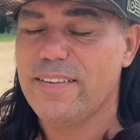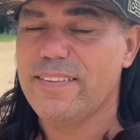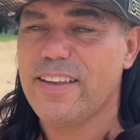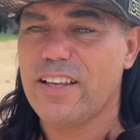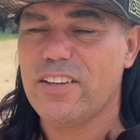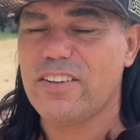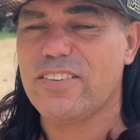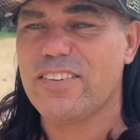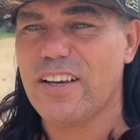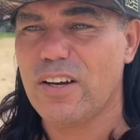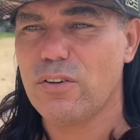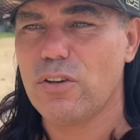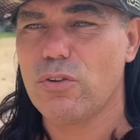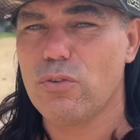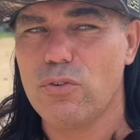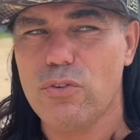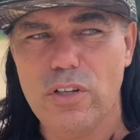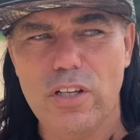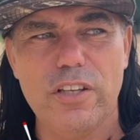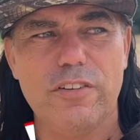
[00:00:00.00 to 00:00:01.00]
That
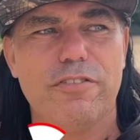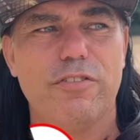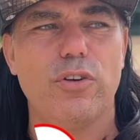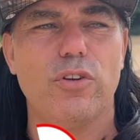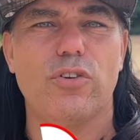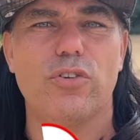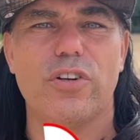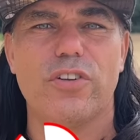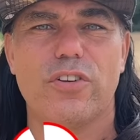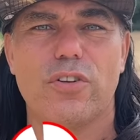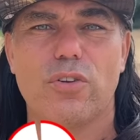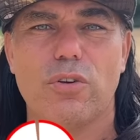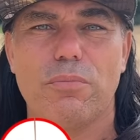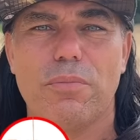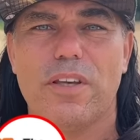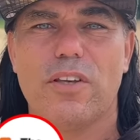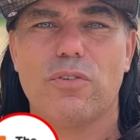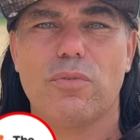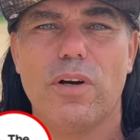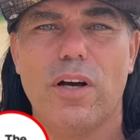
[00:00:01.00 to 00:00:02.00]
sounded really futuristic to
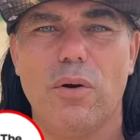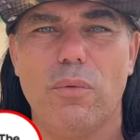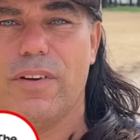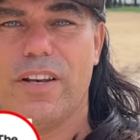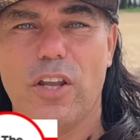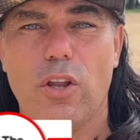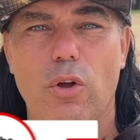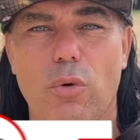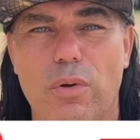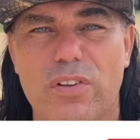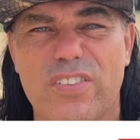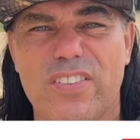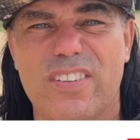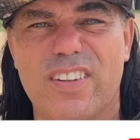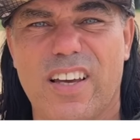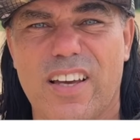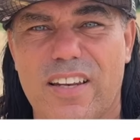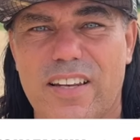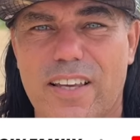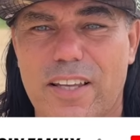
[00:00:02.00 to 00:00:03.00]
me as well when it all was
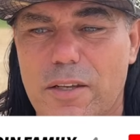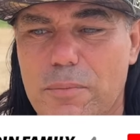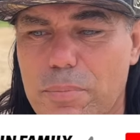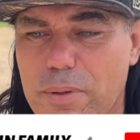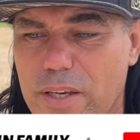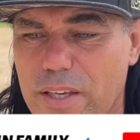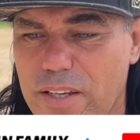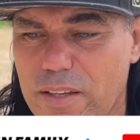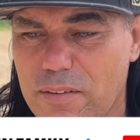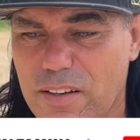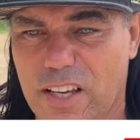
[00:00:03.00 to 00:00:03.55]
starting in the beginning,